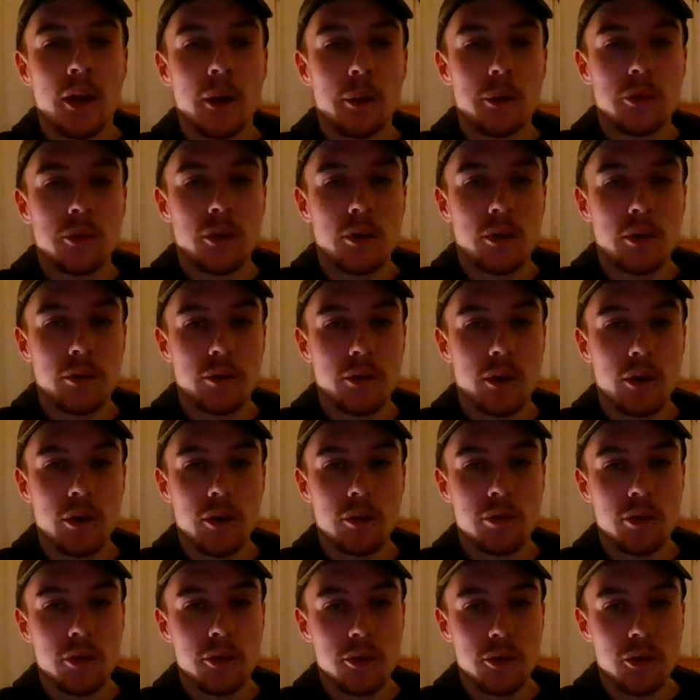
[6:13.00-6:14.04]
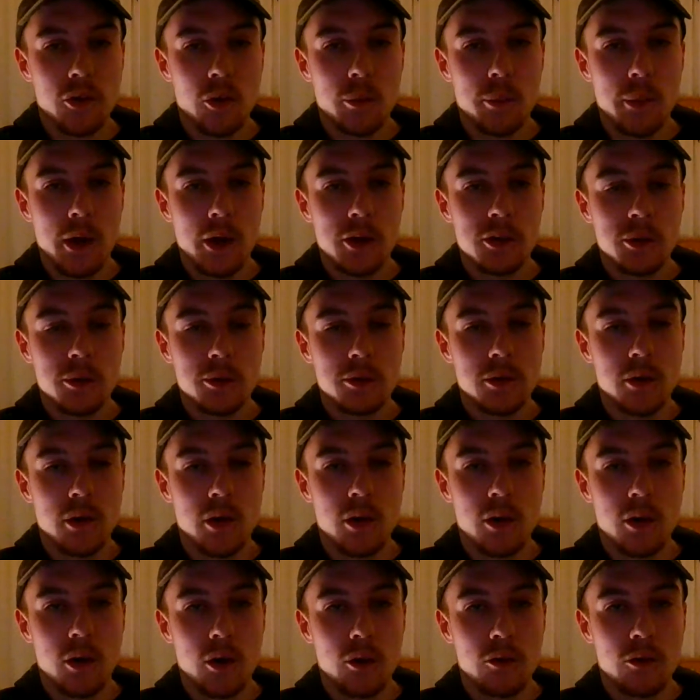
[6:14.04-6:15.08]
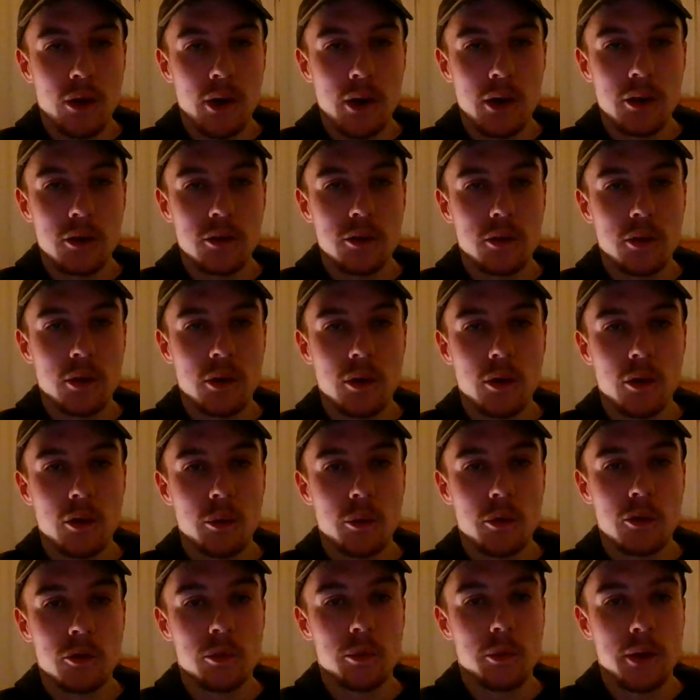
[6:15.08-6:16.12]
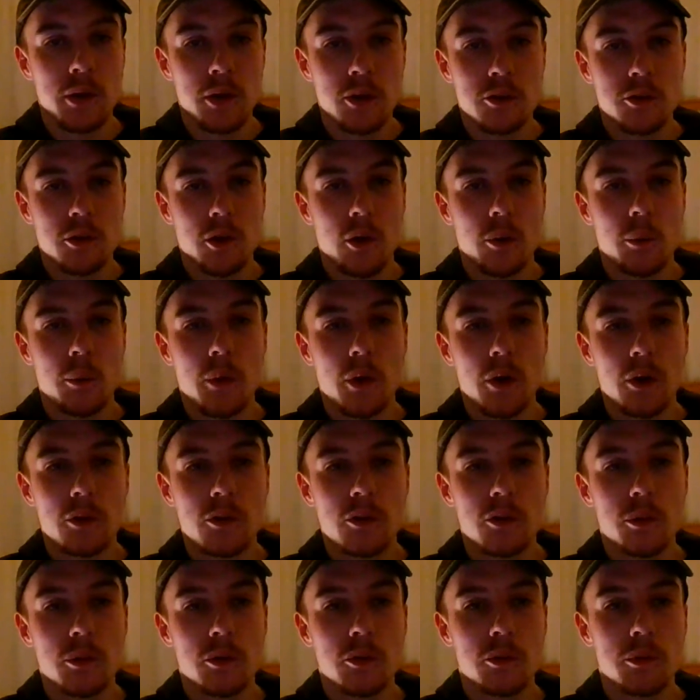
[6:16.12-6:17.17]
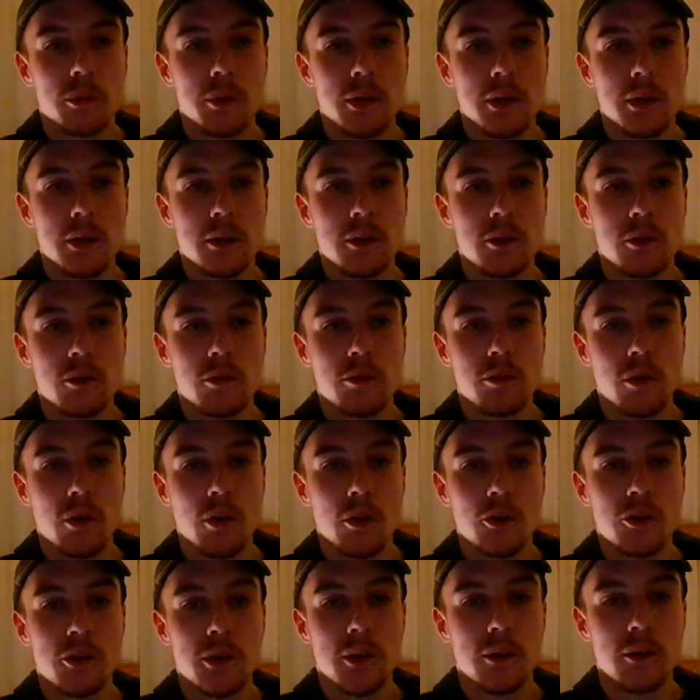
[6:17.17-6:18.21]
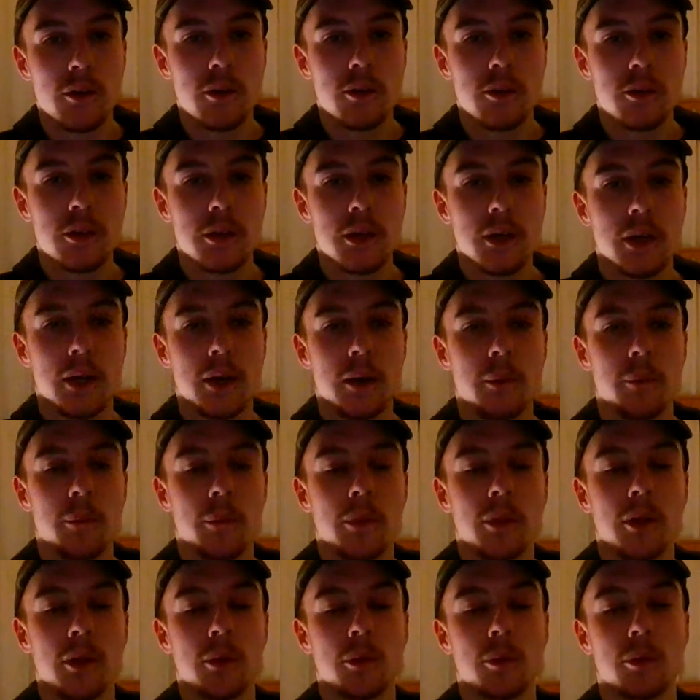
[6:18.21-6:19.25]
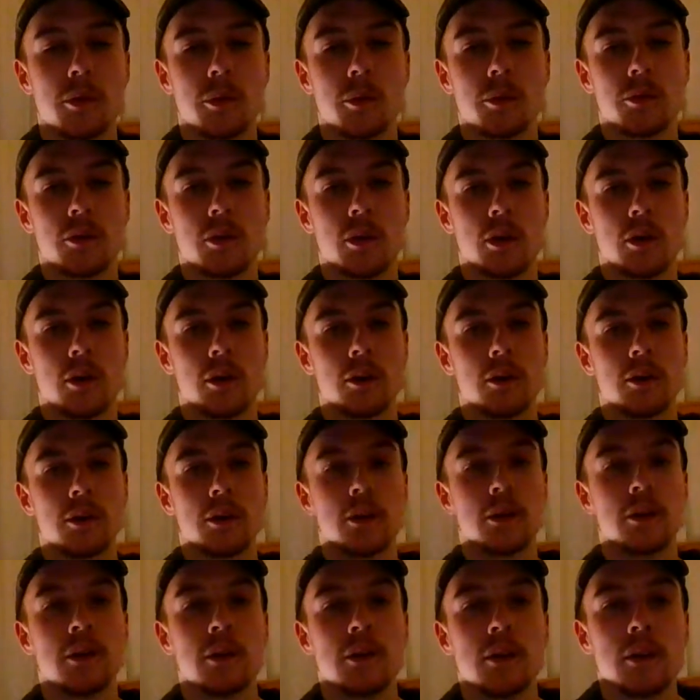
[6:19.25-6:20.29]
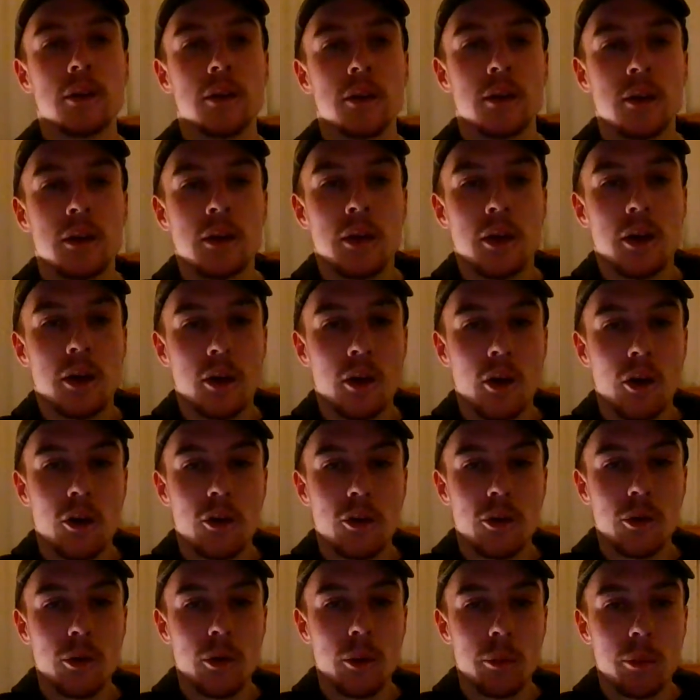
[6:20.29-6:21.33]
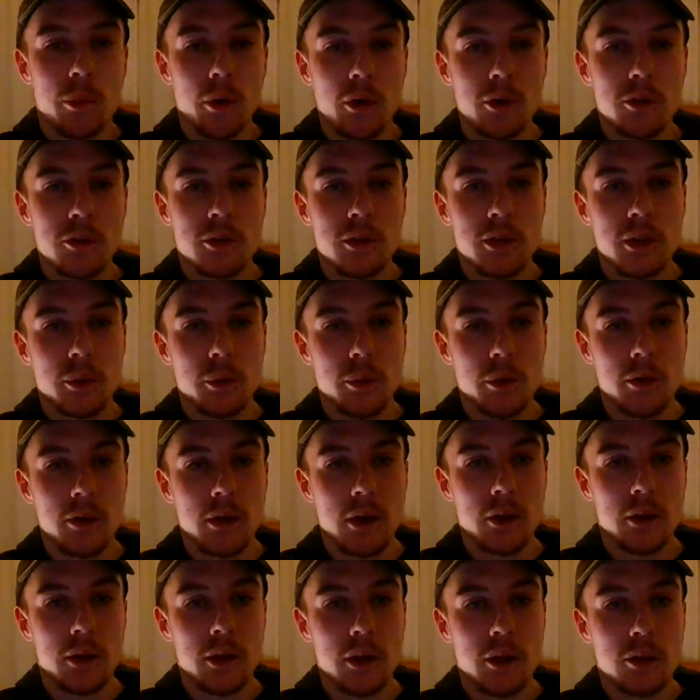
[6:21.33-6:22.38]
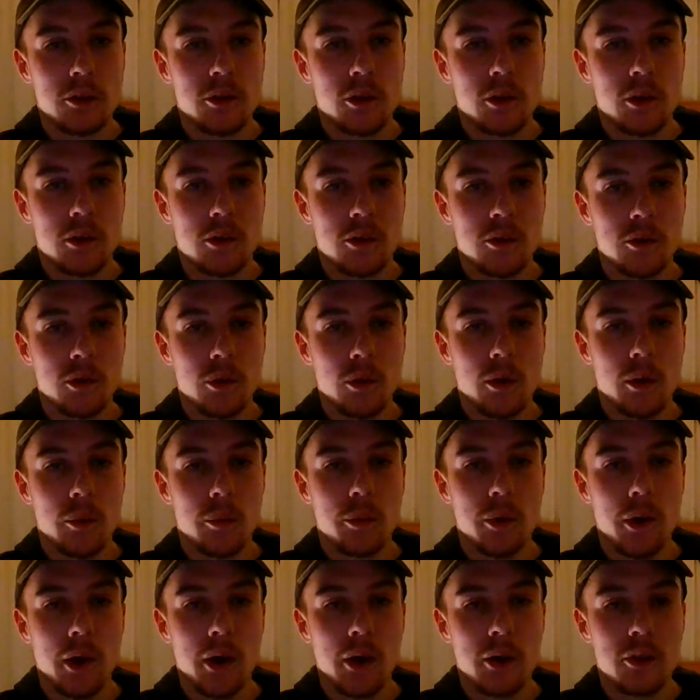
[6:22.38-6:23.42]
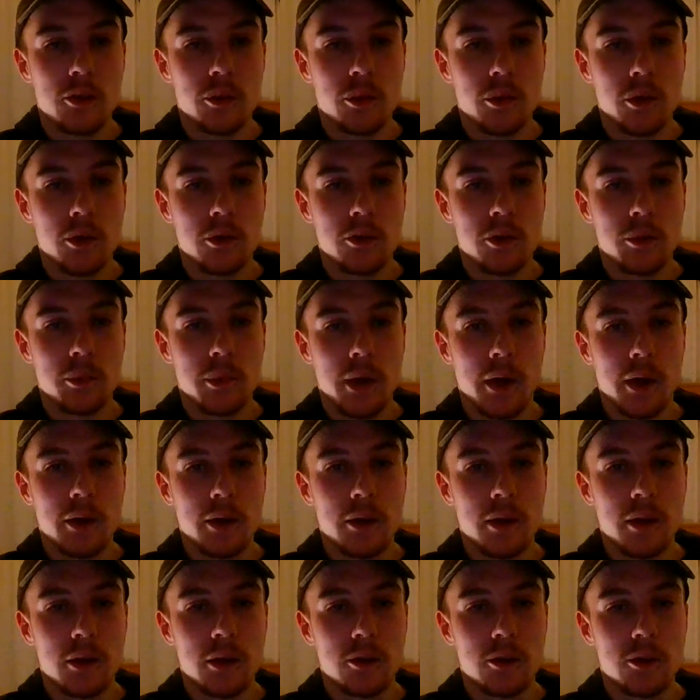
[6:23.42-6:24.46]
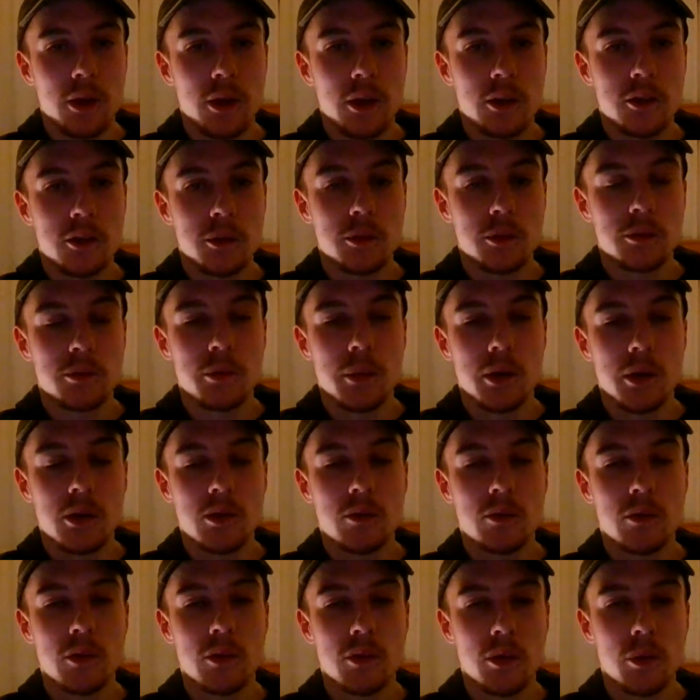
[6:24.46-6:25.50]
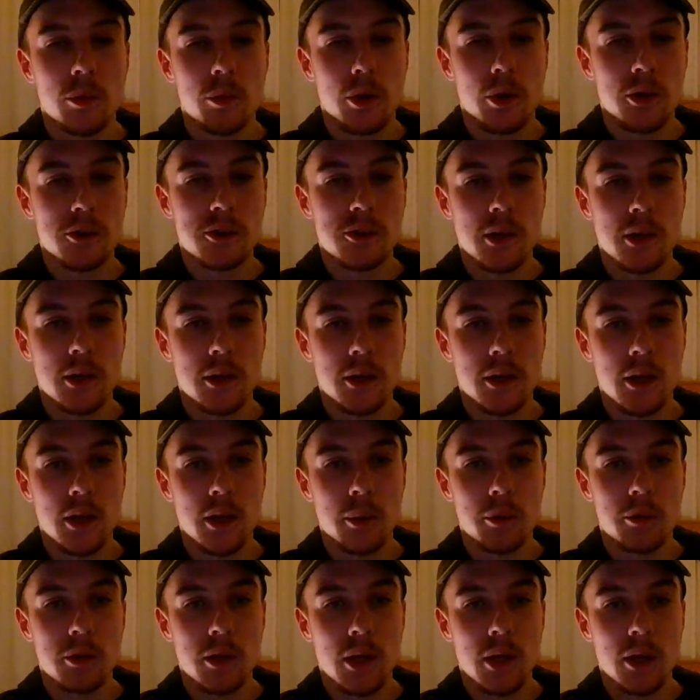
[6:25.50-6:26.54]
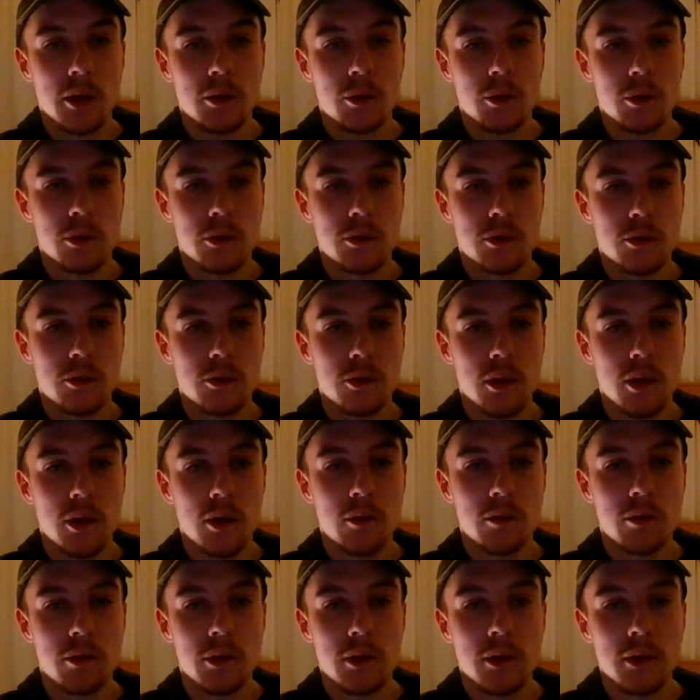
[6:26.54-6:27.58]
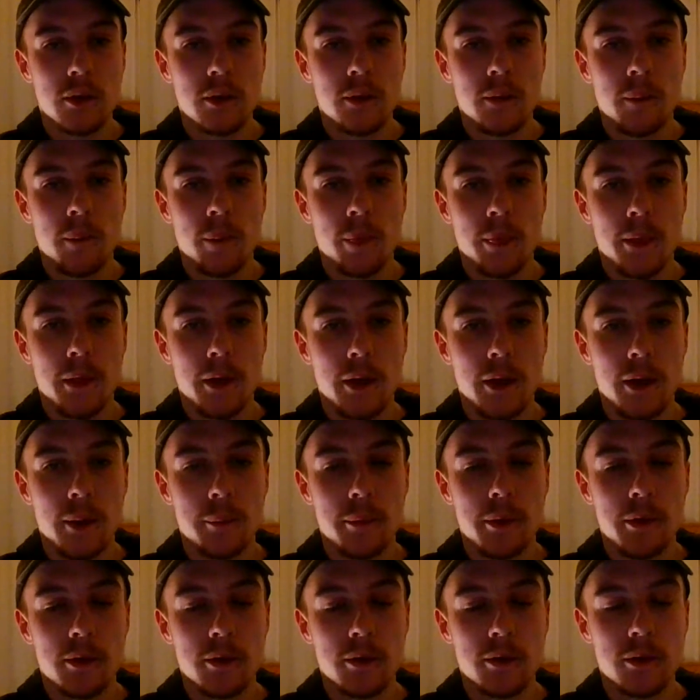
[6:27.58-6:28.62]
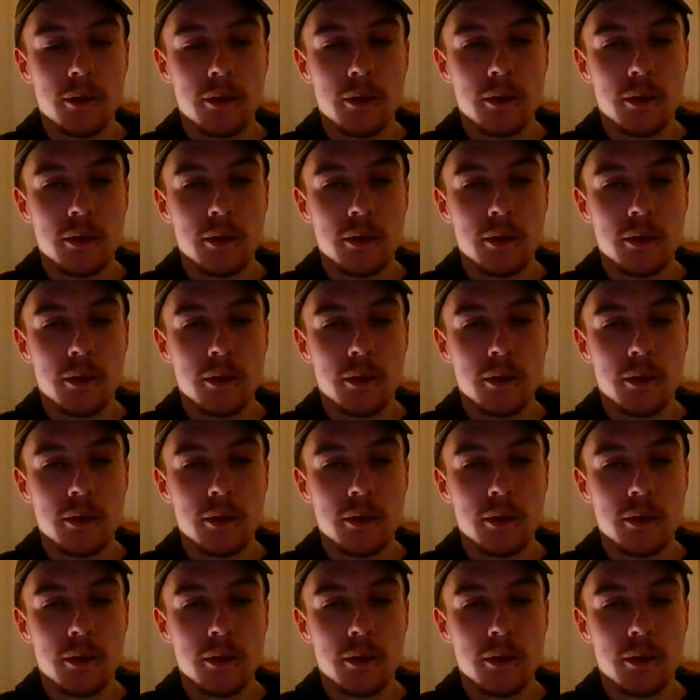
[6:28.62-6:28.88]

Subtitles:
was a very physical match. It was a lot of long rallies. There wasn't many short points. There wasn't many unforced errors. There was a lot of grueling points in that one. I think it took its toll on Barty towards the back end of that set. She was massively under pressure with KENIN holding serve. And